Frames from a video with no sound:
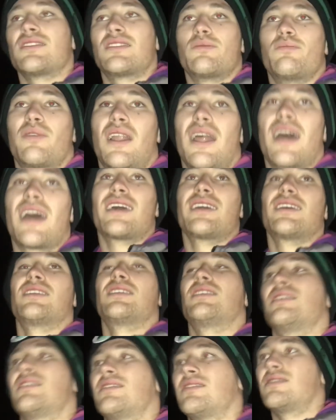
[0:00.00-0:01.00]
and to play,
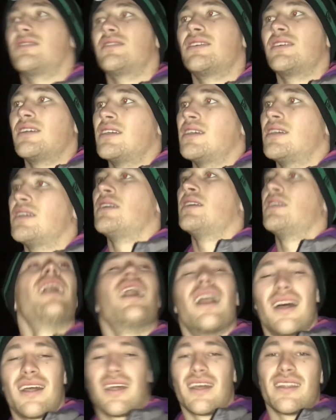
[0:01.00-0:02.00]
and
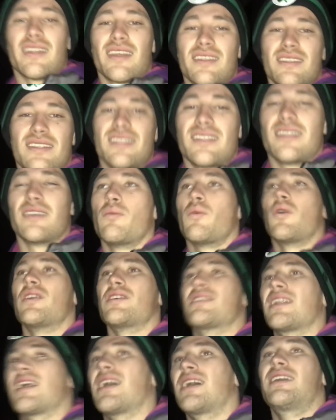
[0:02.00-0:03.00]
then seeing what
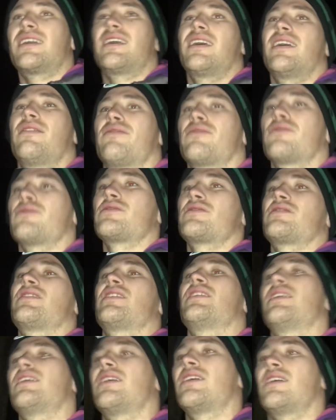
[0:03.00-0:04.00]
it's like for us
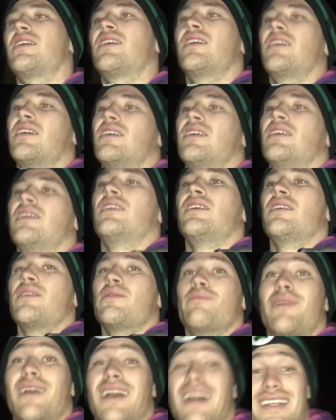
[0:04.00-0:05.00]

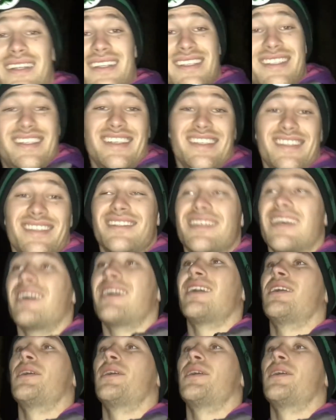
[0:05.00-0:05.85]
behind the scenes.